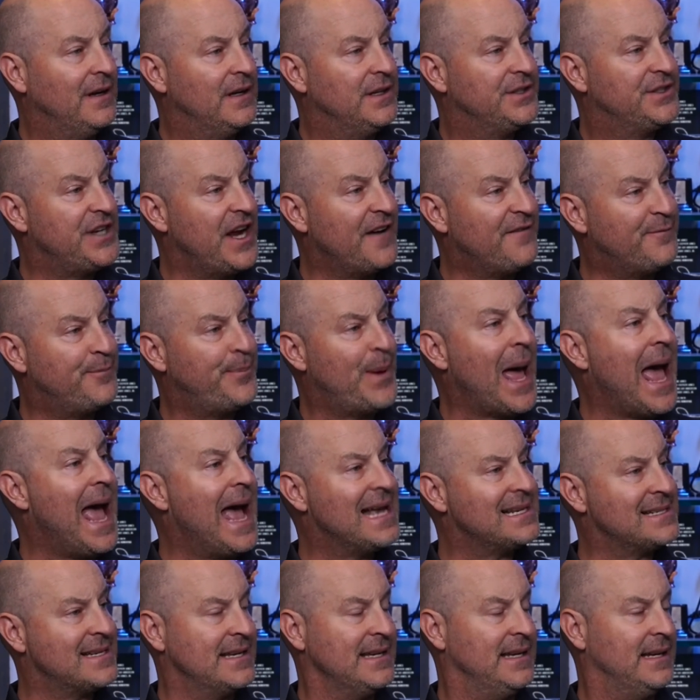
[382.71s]
Jeff
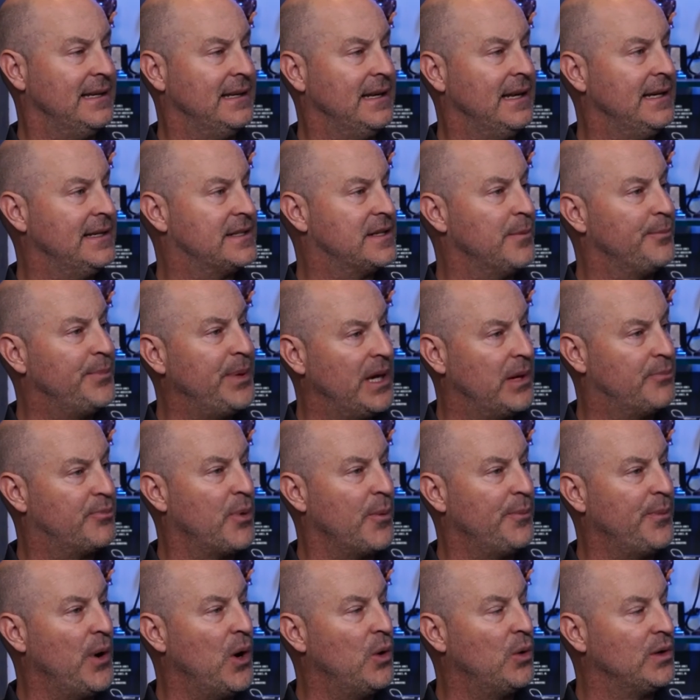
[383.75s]
Passan is a big
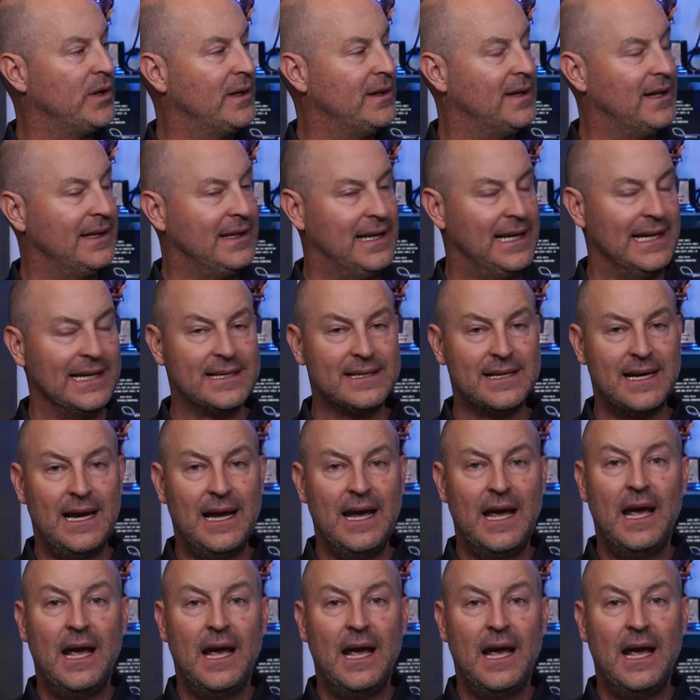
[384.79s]
proponent of this.